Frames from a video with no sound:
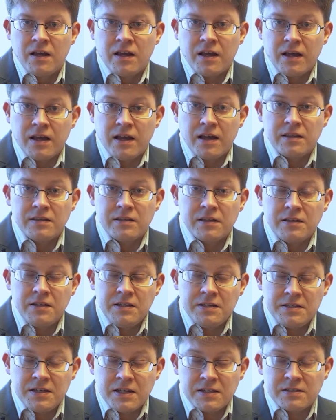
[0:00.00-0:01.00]
And the
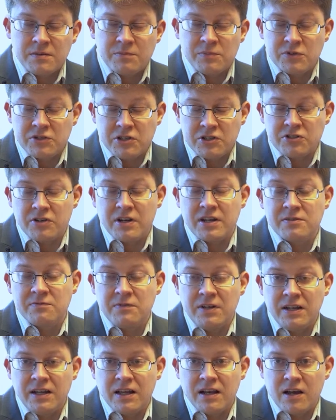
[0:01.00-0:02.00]
TCSM position has
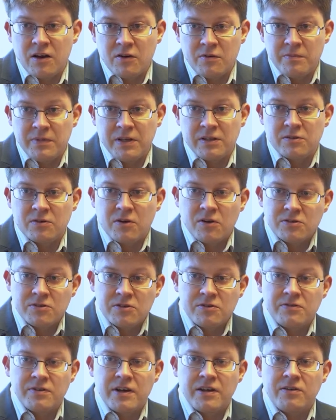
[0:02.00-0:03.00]
really allowed me to
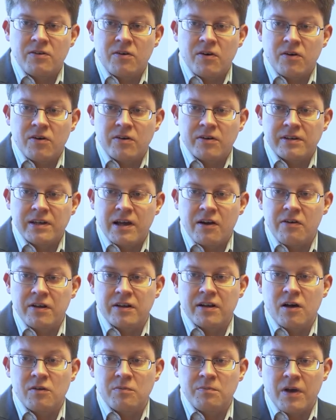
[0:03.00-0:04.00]
concentrate on
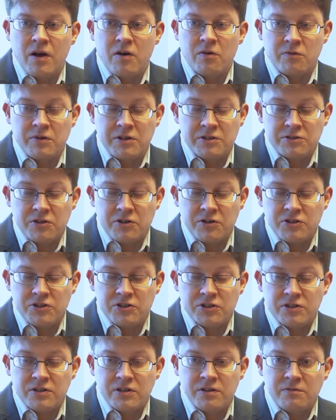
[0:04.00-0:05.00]
carrying out my own
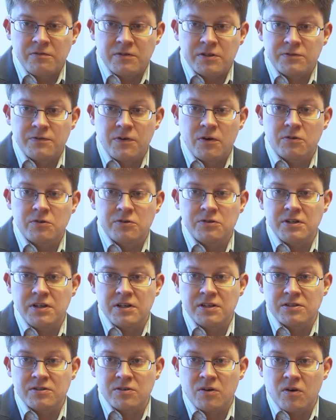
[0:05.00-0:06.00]
research, which
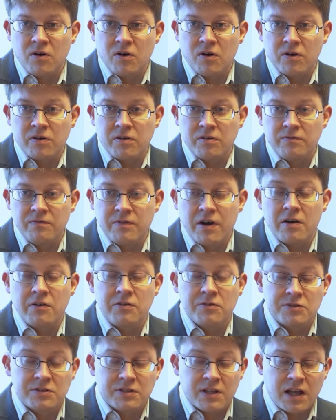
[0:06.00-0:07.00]
focuses on
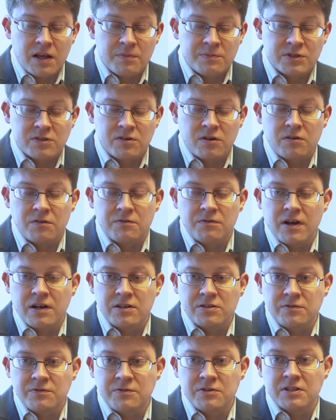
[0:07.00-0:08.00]
various types of
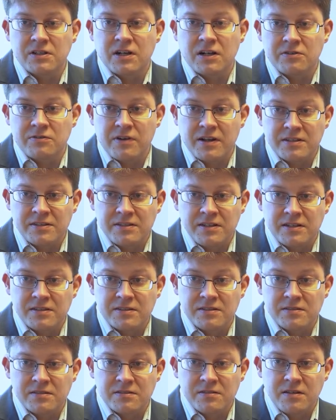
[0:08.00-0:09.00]
astrophysical
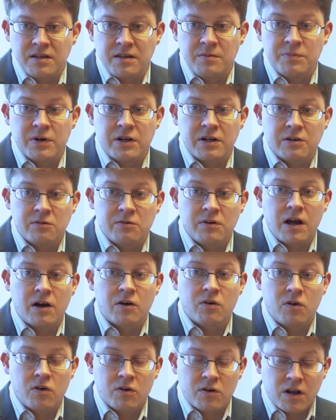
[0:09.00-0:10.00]
transients, in particular
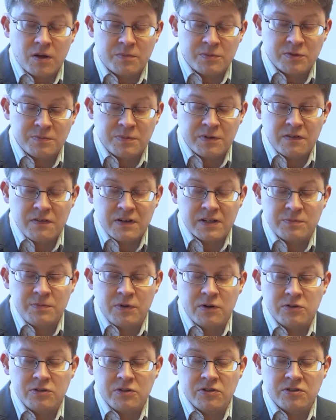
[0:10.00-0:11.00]
core collapse supernova
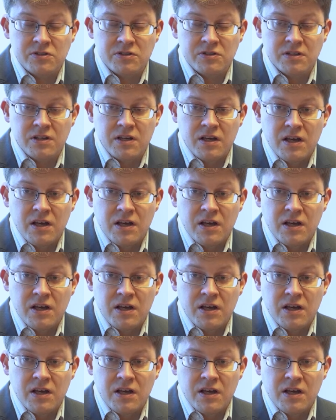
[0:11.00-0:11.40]
explosions